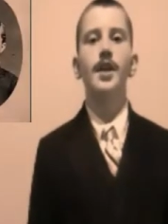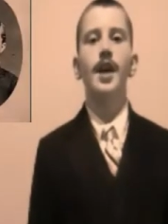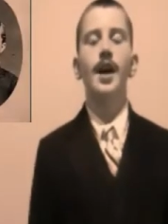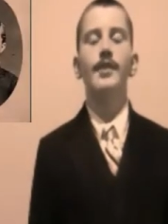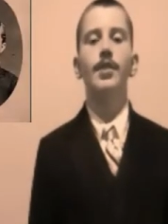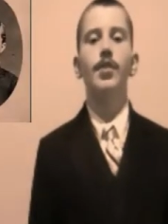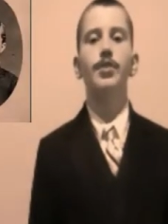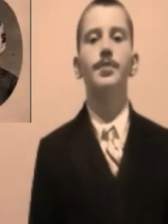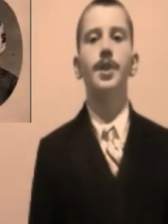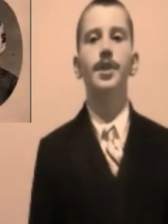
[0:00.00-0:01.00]
and I had an
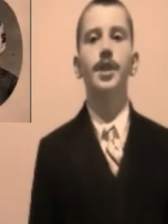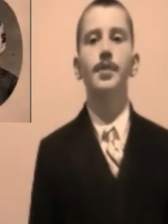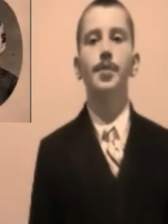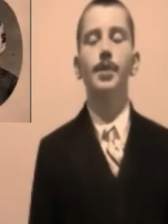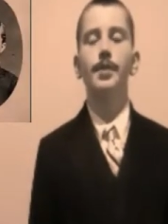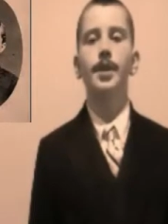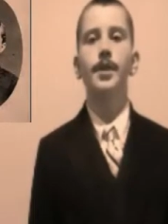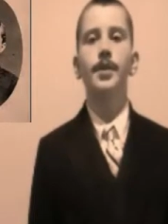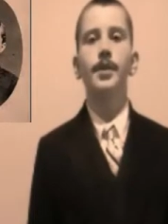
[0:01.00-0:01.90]
older brother named Wilbur.